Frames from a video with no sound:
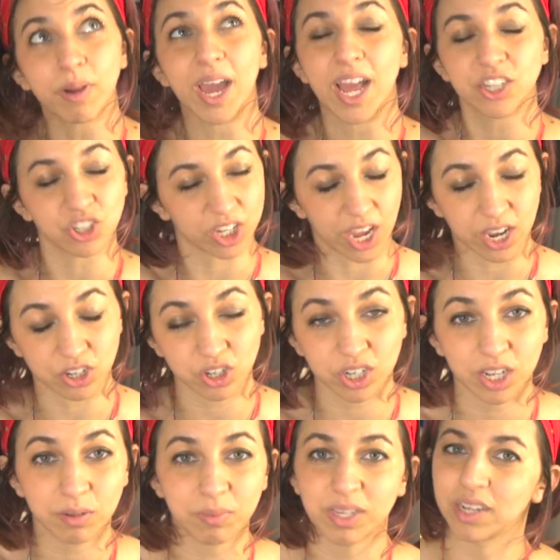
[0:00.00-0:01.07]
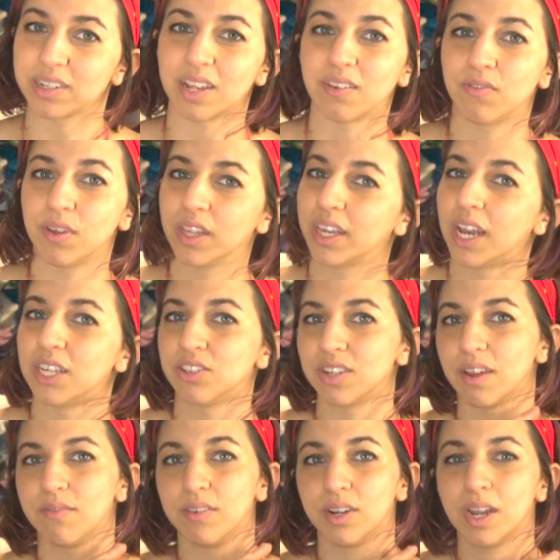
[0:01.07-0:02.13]
my education in, because I feel like I just
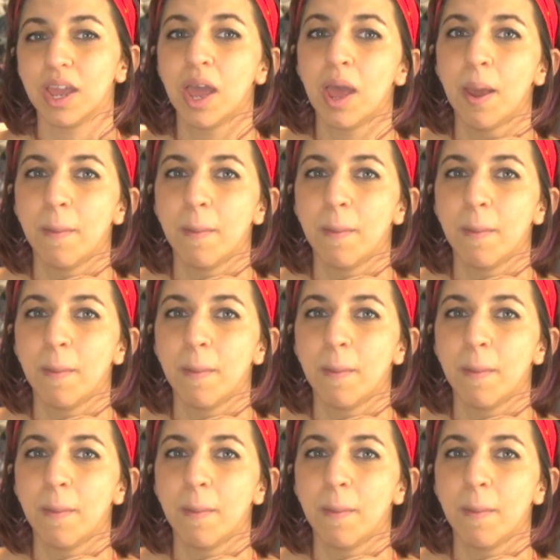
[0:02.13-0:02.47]
have very